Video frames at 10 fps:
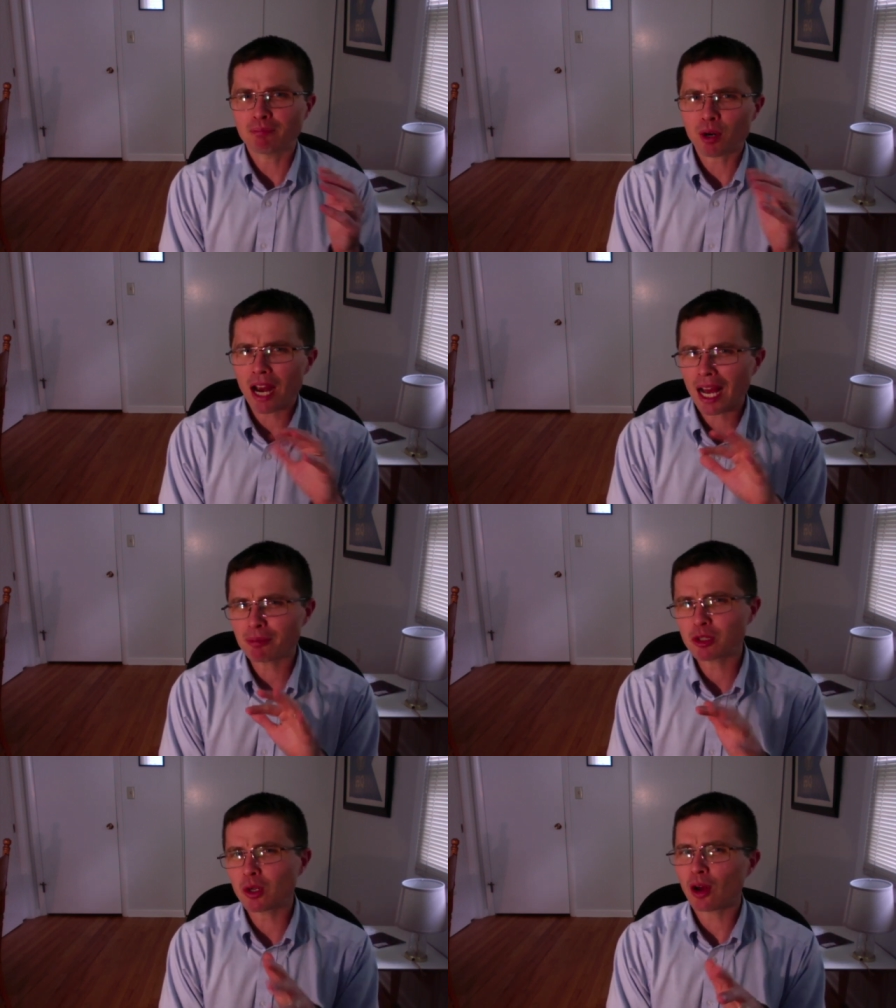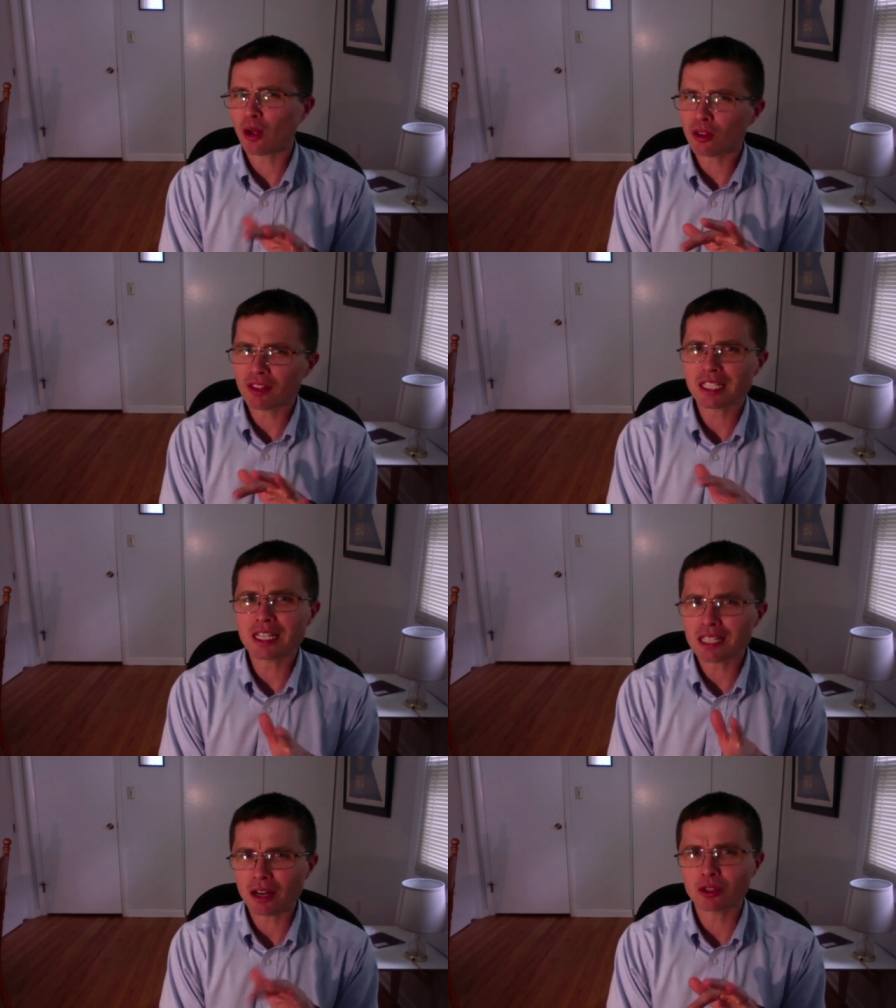Perhaps not all of the
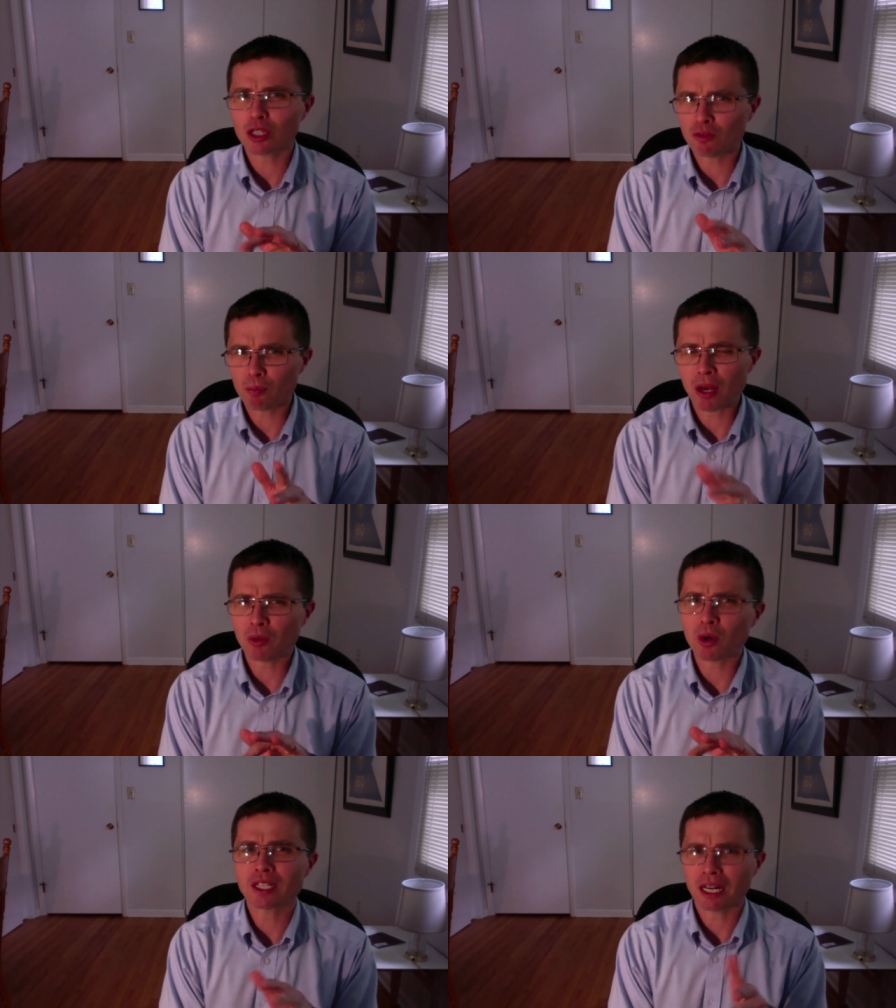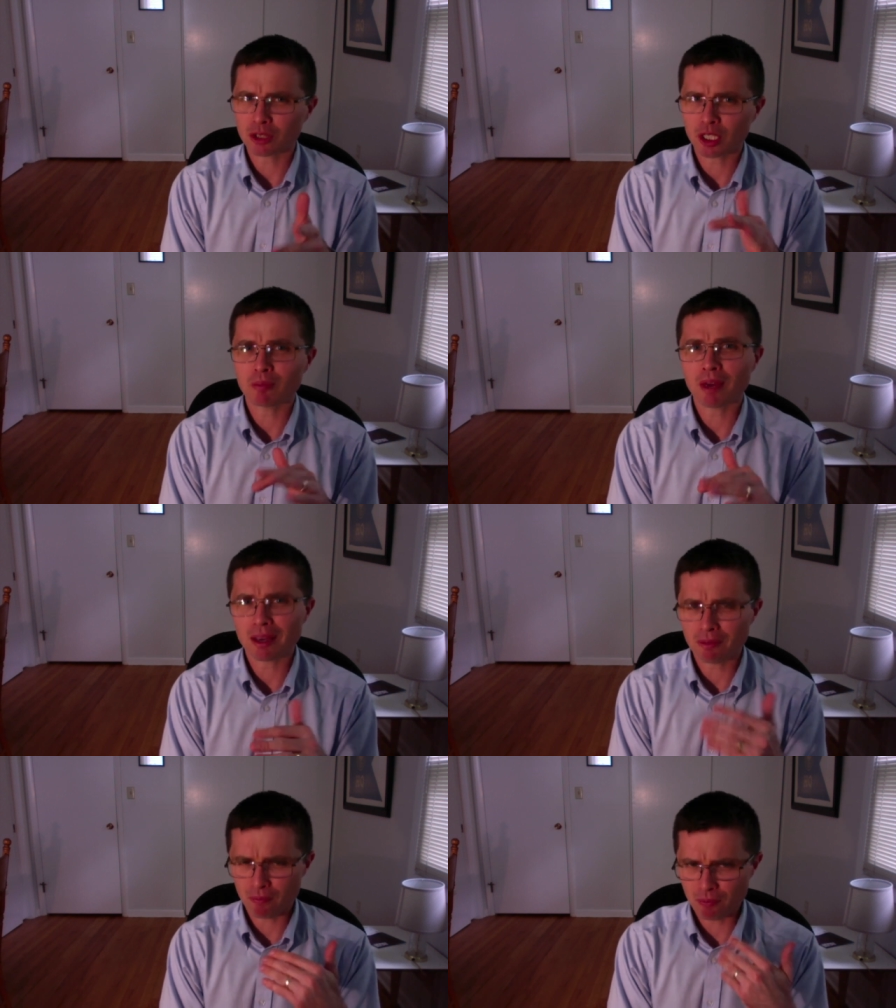details have been worked out. She
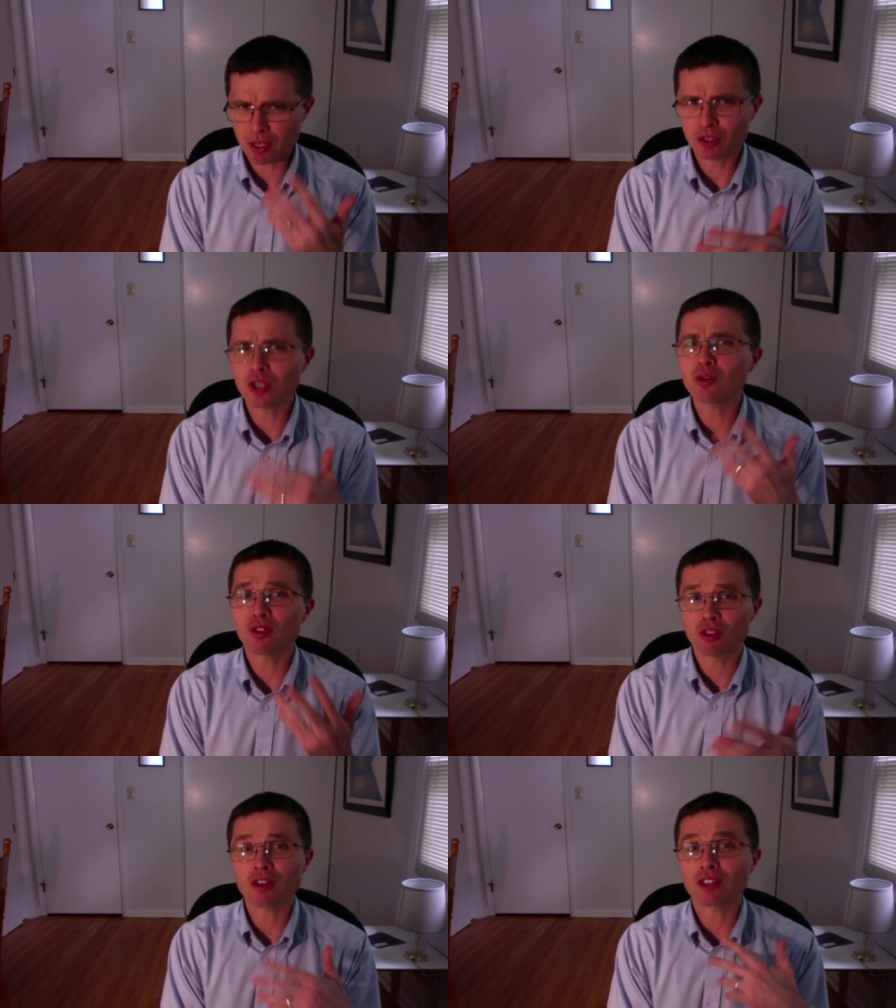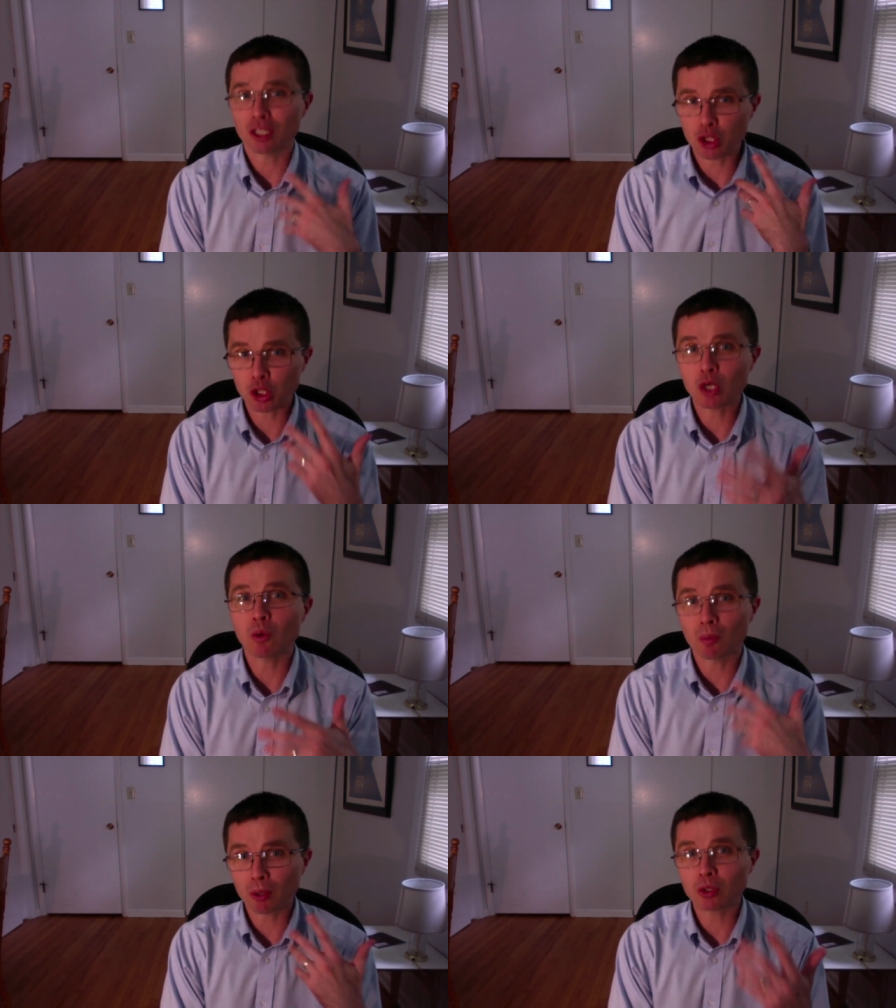may continue to think that she
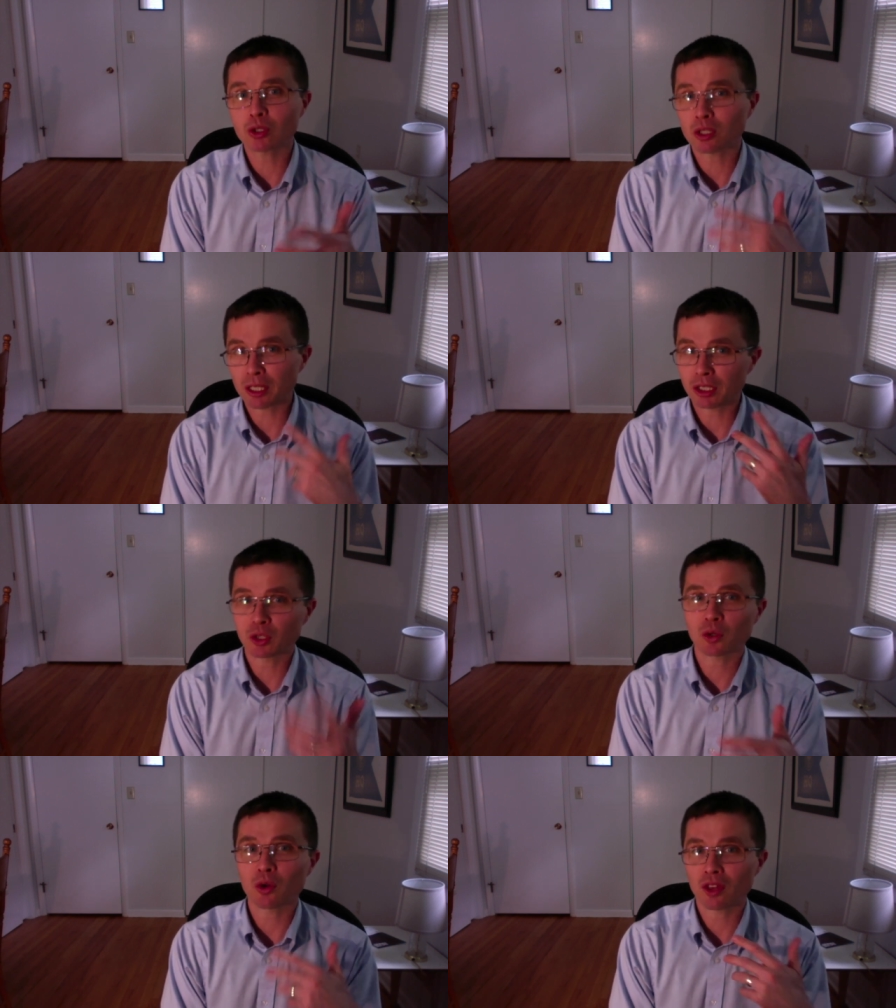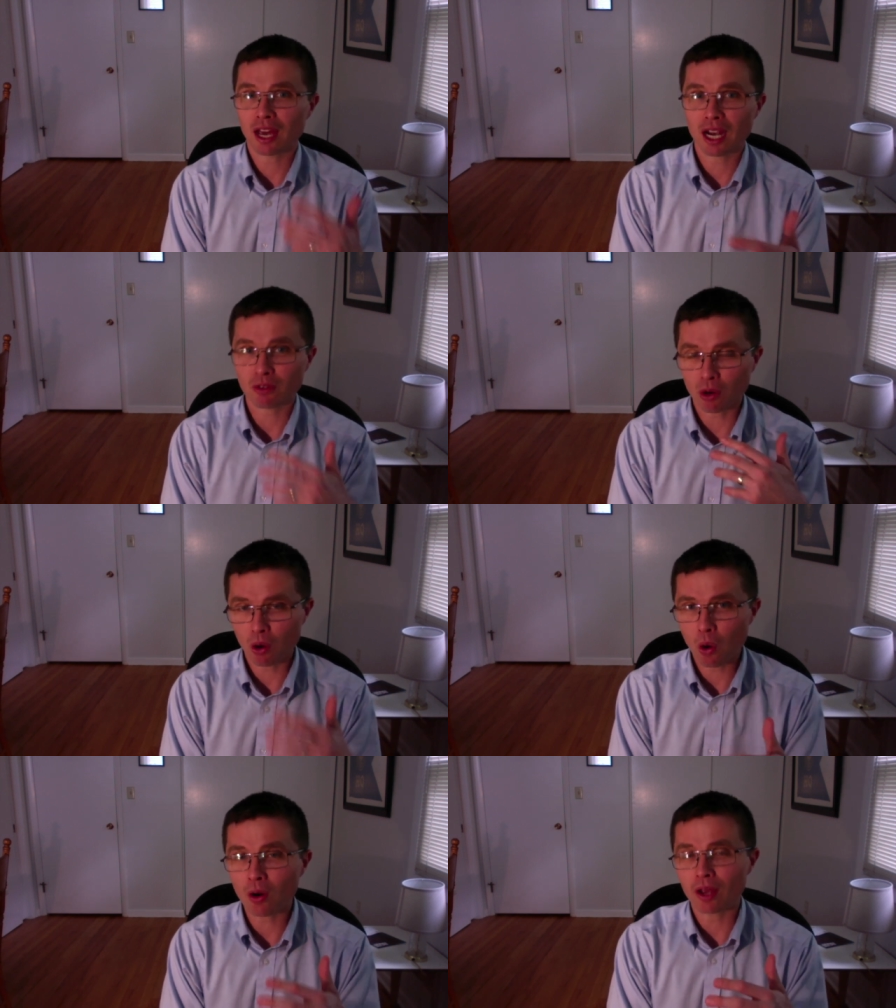will personally control the
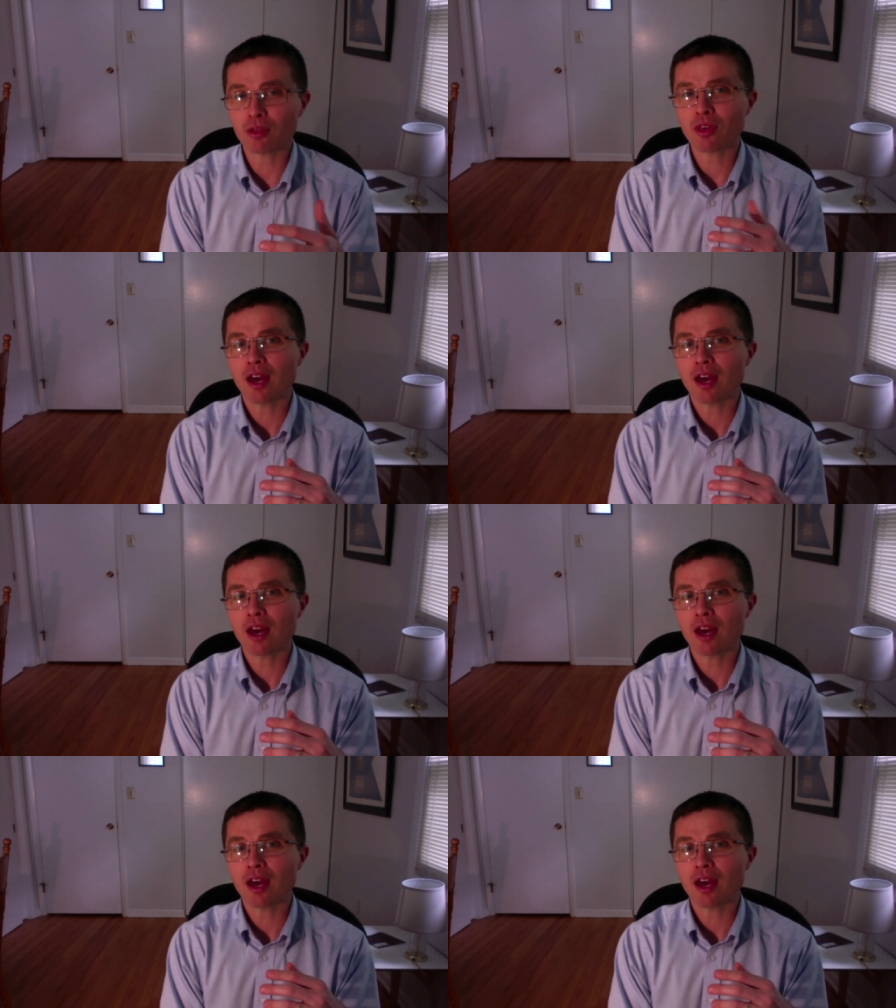Acro-Corinth.